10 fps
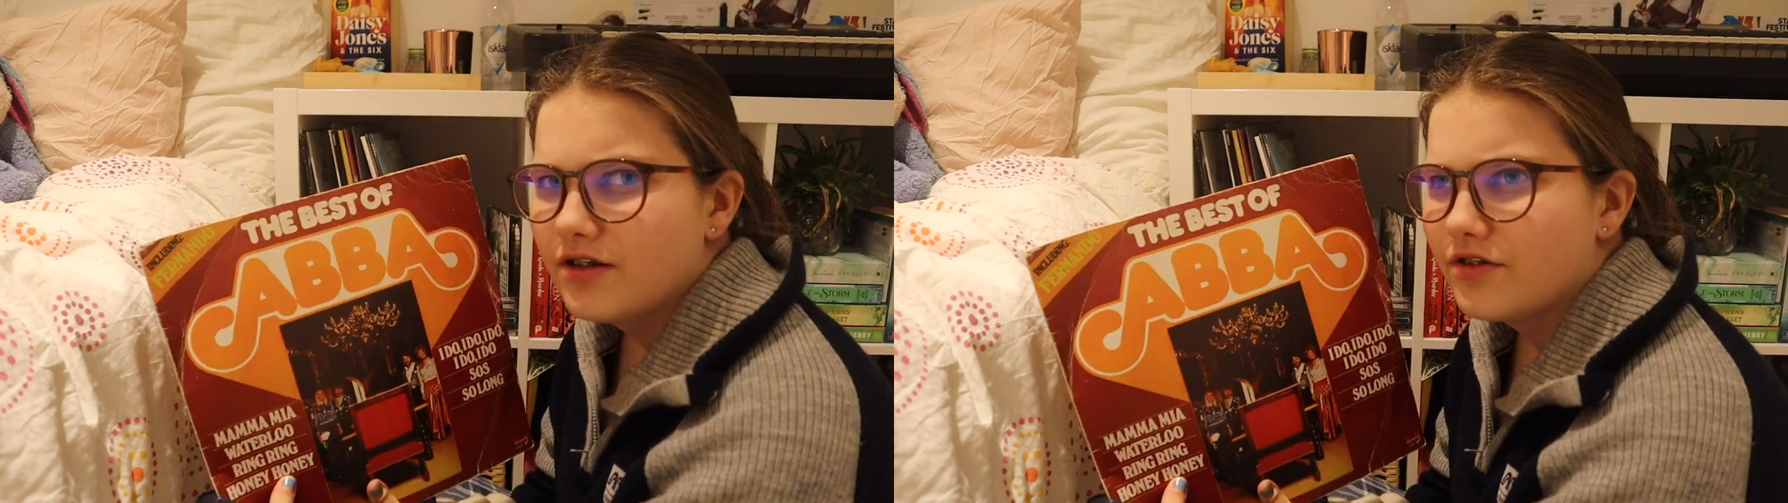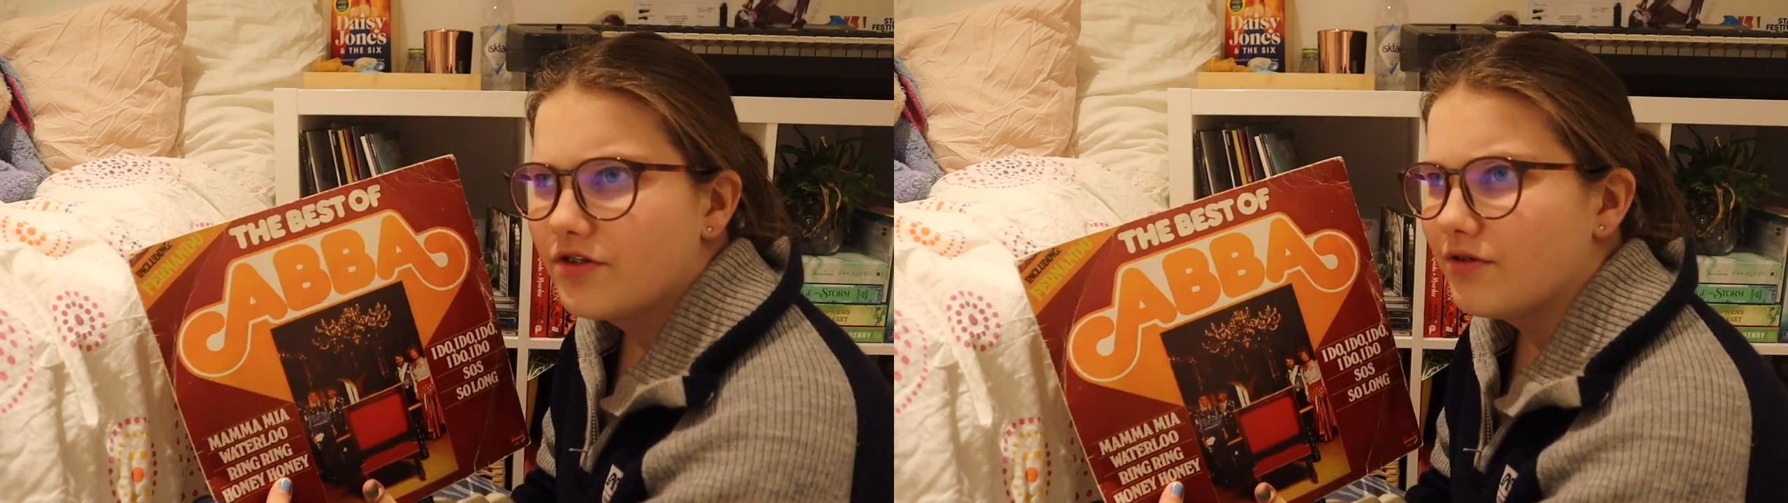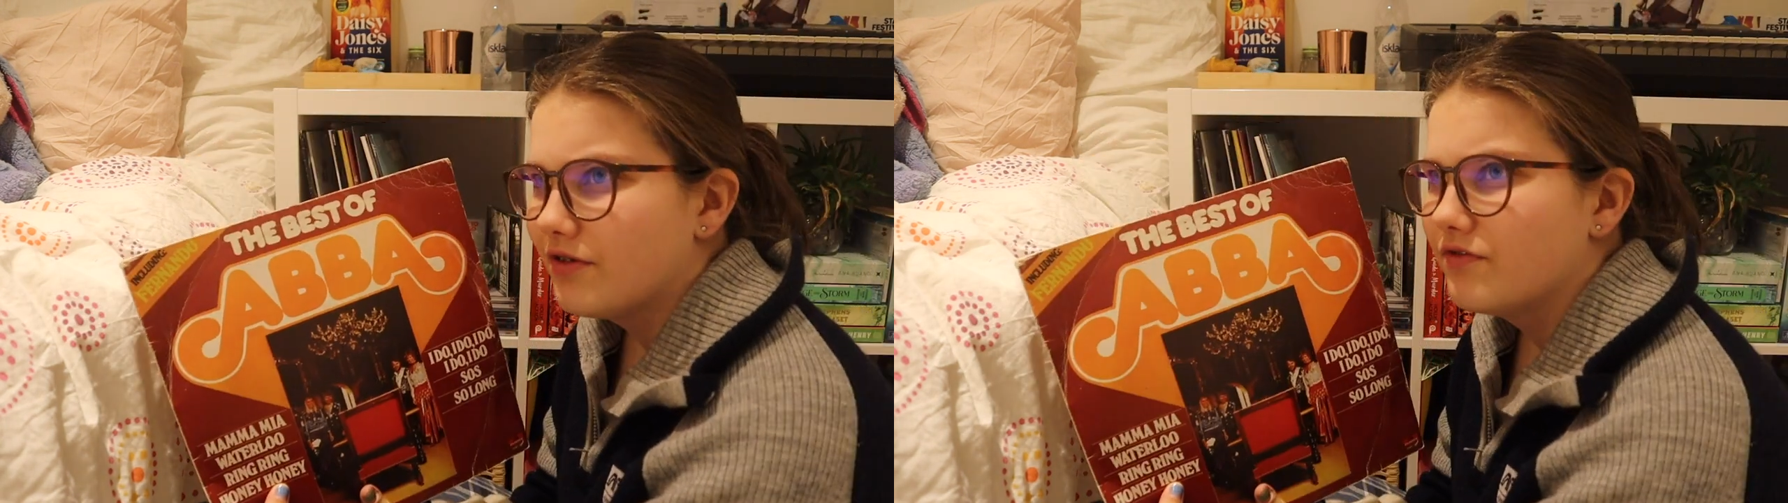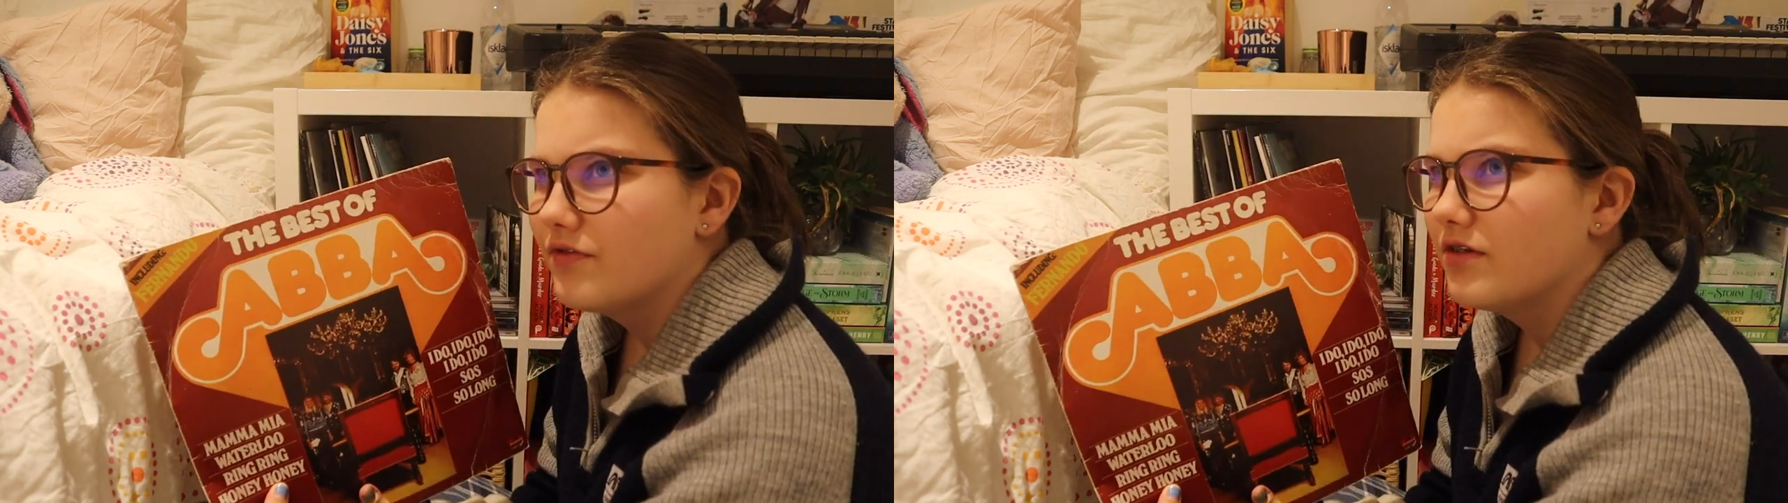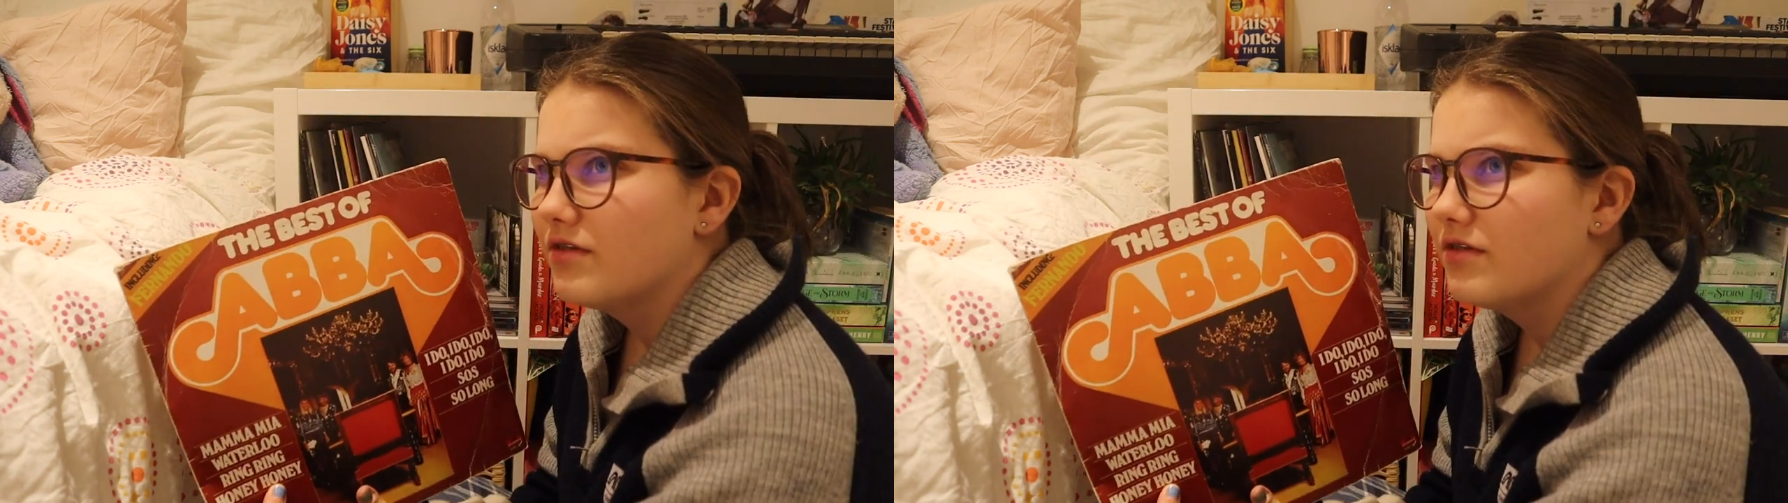a thrift